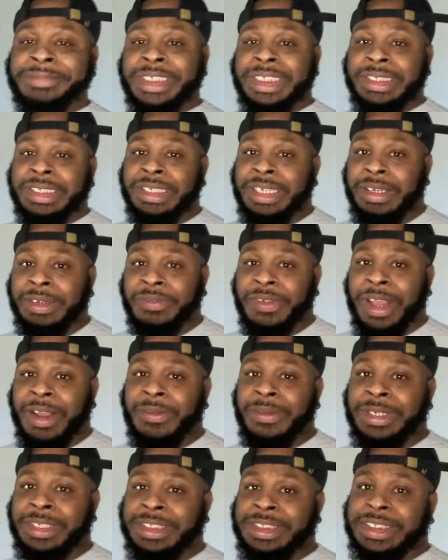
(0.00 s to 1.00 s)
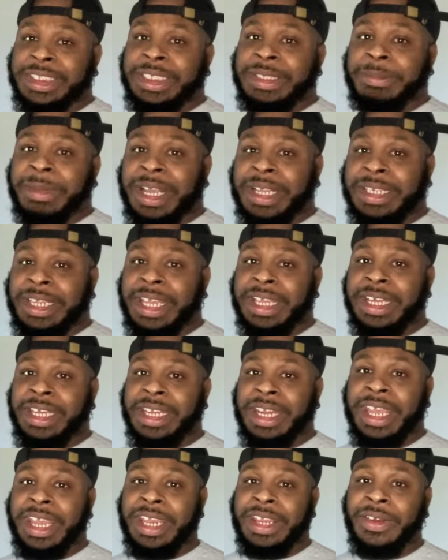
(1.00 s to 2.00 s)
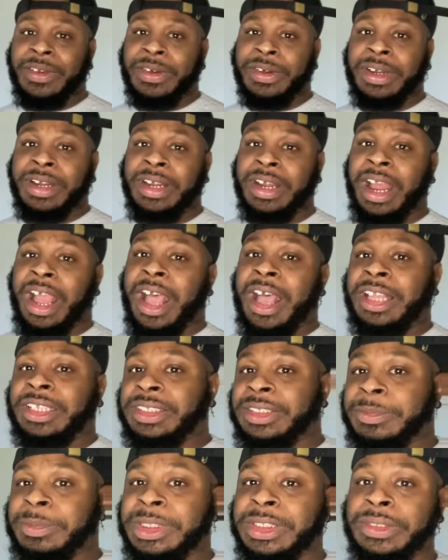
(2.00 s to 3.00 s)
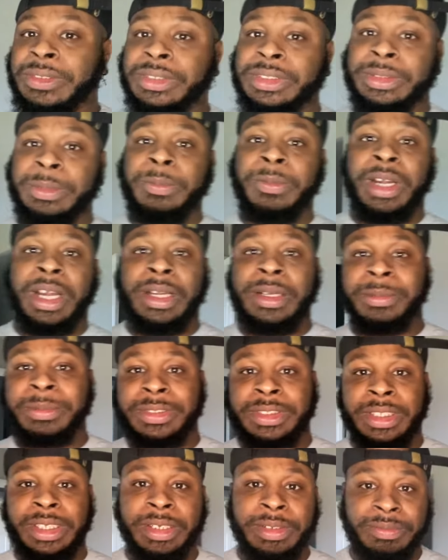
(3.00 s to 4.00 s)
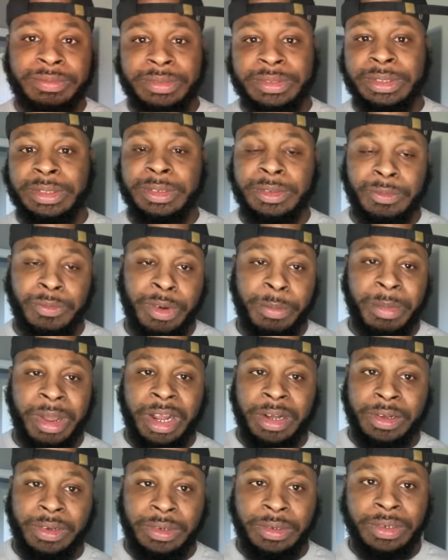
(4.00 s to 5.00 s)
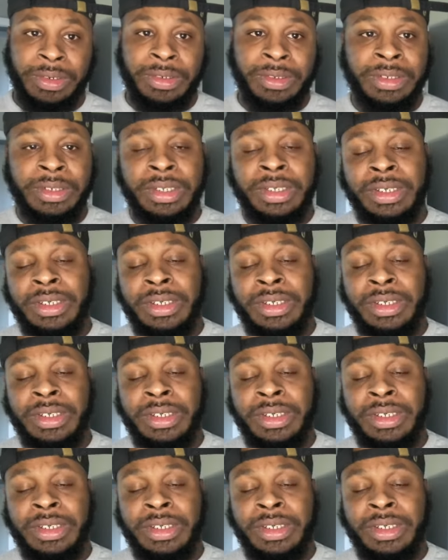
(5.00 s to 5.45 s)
You know, if y'all want to see my day-to-day or I'll just be doing some random stuff or with my girl.